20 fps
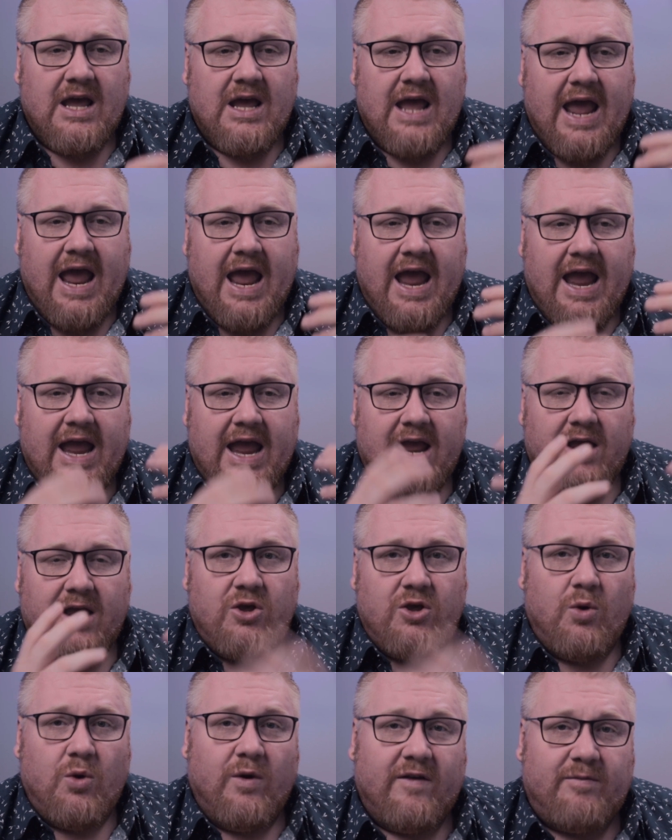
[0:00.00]
a
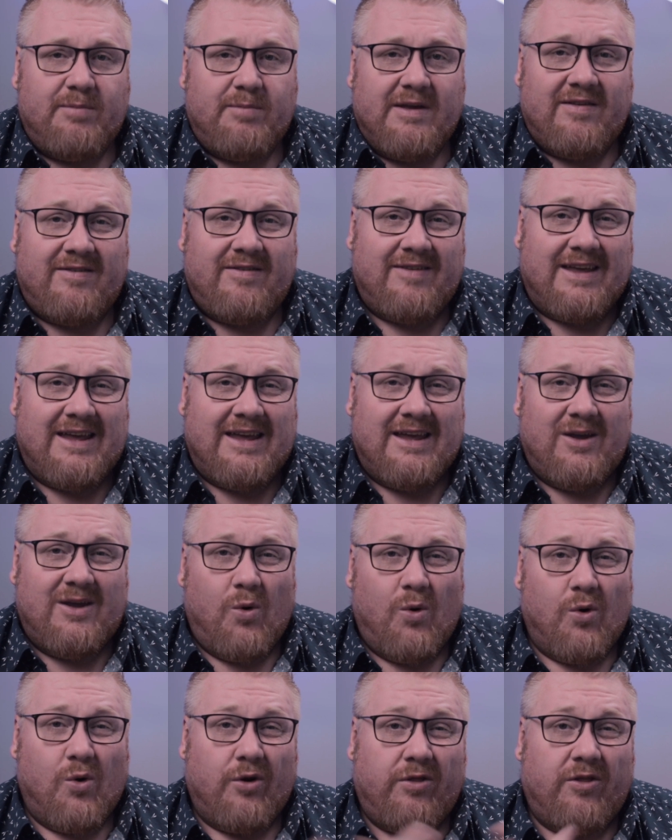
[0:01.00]
USB-C
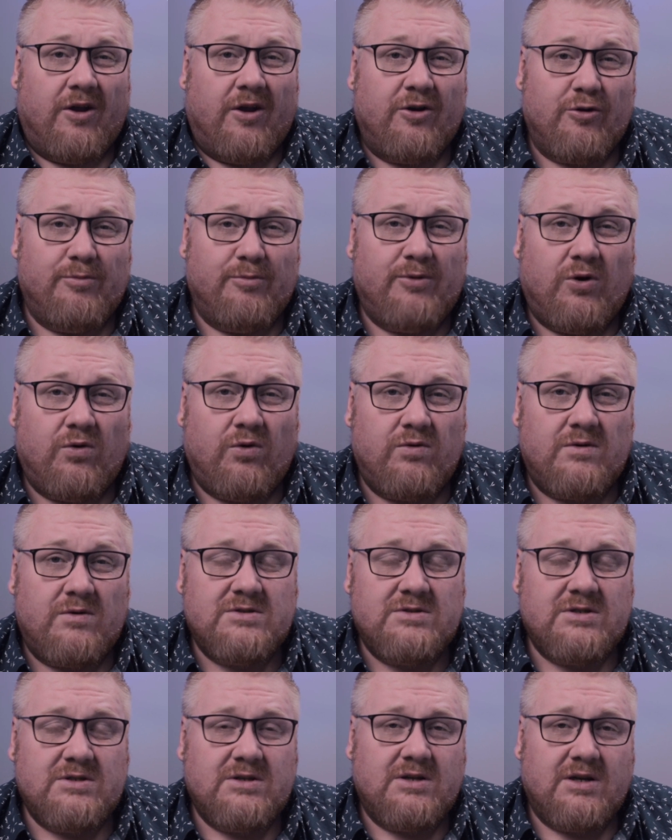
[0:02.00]
or Thunderbolt
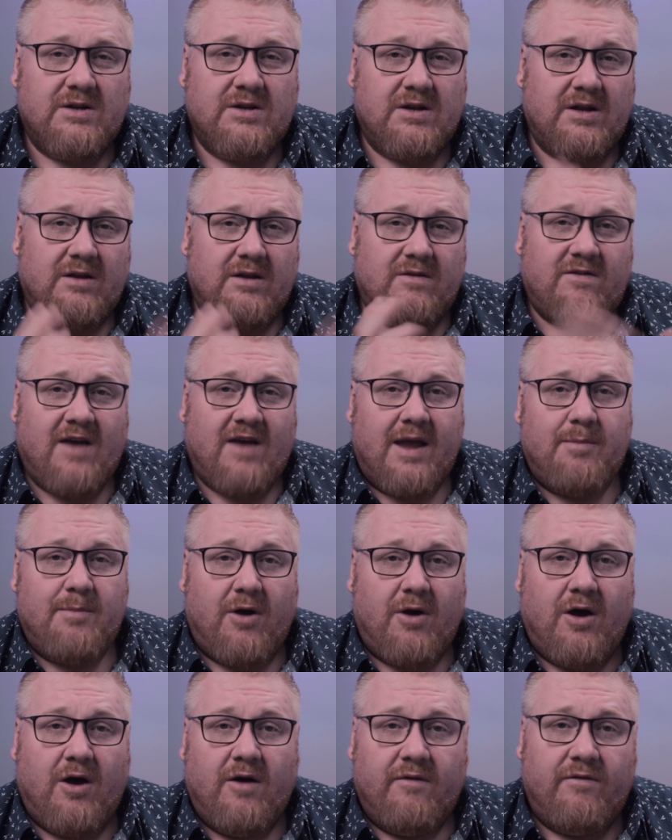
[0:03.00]
type
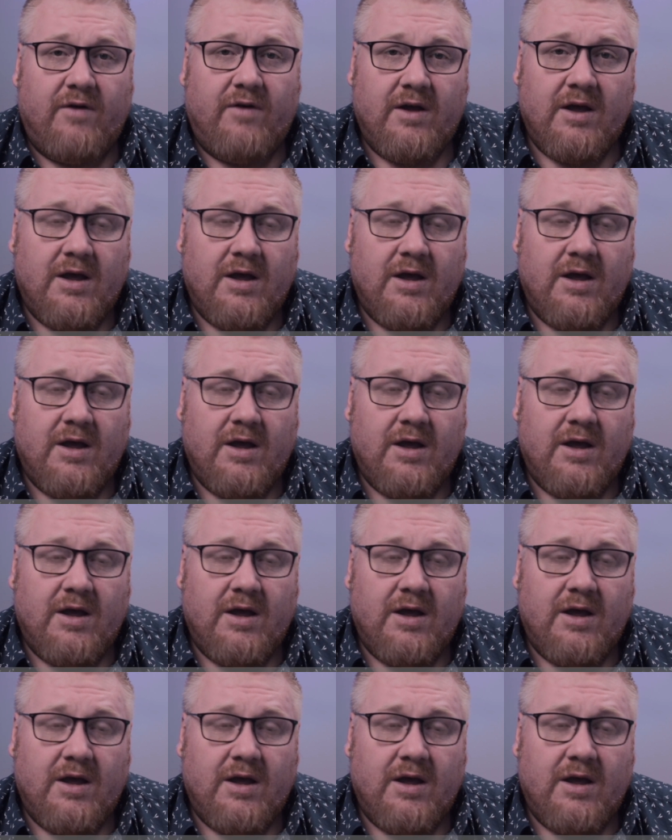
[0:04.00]
of